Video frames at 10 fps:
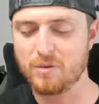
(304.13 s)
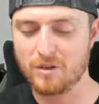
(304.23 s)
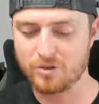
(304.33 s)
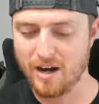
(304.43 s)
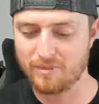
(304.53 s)

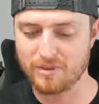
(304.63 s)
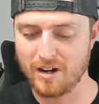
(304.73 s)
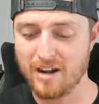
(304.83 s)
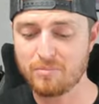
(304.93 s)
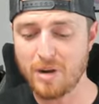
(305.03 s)
drop, so
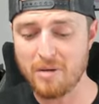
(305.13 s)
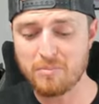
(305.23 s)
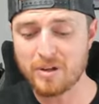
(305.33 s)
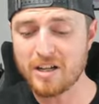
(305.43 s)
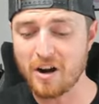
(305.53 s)
I'm
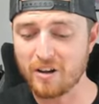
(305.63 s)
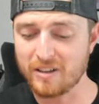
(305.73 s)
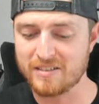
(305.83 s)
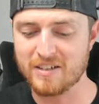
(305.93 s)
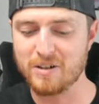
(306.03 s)
pretty
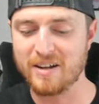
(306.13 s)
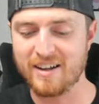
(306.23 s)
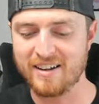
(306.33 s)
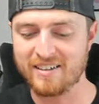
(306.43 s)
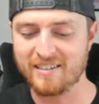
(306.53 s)
early to it,
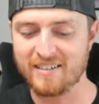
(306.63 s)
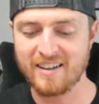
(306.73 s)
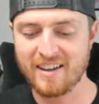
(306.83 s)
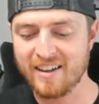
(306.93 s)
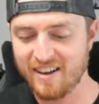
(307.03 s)
and
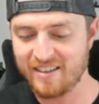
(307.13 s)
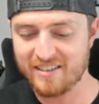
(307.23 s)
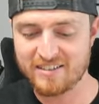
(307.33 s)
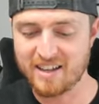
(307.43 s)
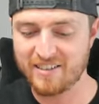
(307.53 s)

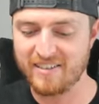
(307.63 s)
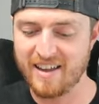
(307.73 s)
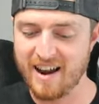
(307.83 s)
there's nothing there.